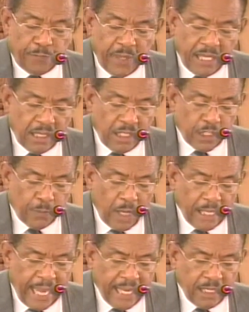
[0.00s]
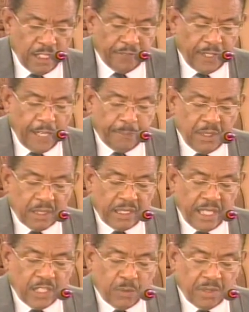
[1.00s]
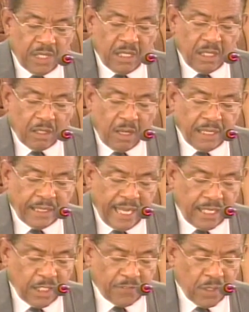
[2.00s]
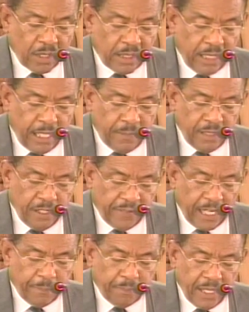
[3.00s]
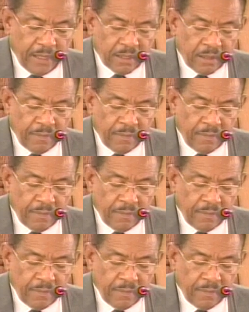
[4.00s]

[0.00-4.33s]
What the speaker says: facing small island developing states within the context of sustainable development